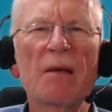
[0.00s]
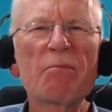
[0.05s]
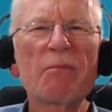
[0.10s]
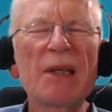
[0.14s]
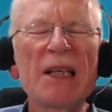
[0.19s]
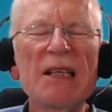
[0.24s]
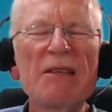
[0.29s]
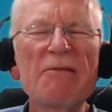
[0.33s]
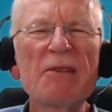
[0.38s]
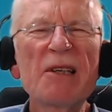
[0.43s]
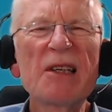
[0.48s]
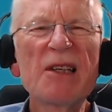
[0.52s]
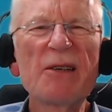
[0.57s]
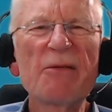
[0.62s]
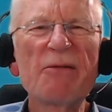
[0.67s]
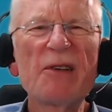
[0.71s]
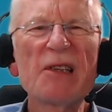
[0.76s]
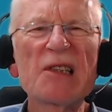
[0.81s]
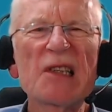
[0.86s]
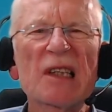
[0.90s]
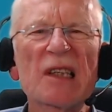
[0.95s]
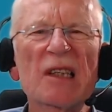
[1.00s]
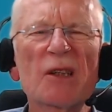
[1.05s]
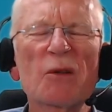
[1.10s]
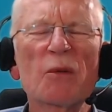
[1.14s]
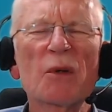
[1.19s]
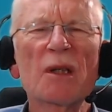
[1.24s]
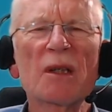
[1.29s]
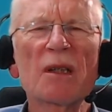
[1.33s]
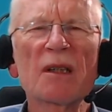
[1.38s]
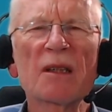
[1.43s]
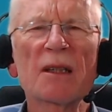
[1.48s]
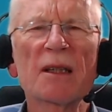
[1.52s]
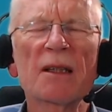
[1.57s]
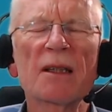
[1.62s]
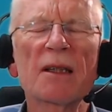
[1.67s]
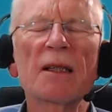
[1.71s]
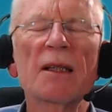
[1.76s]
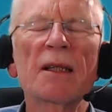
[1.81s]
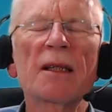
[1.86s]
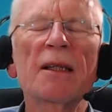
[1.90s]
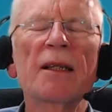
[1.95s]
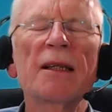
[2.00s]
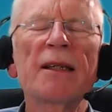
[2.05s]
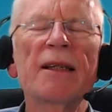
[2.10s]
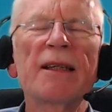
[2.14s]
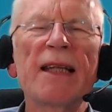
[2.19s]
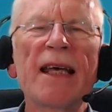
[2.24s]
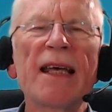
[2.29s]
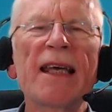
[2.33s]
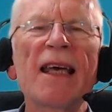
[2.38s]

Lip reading: but even in the physical world, they